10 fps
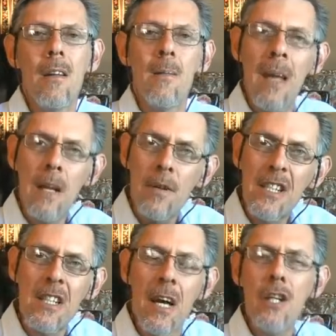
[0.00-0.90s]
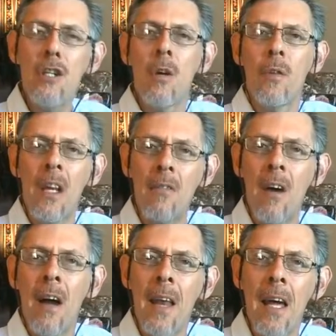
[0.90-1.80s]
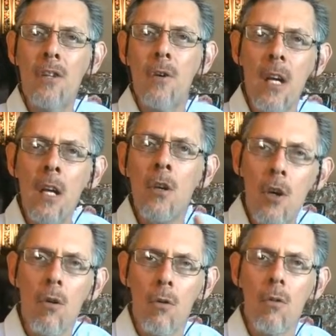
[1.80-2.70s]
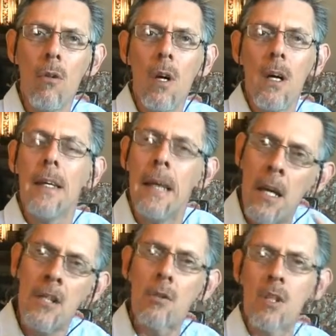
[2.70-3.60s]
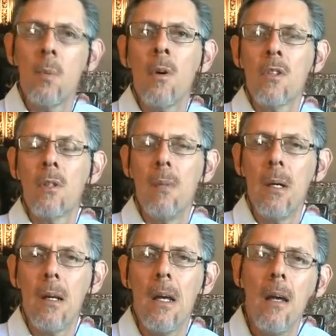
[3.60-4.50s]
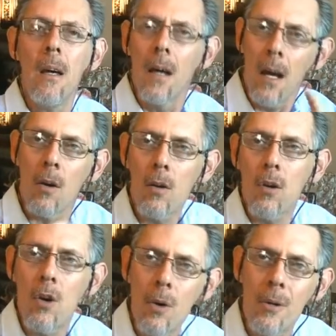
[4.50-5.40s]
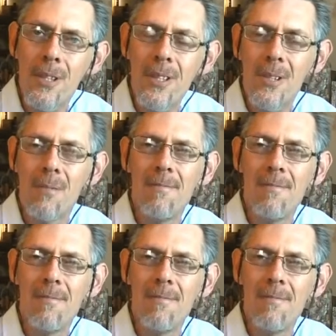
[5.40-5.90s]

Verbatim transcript: the manifestation of the divine nature in you his responsibility and not yours.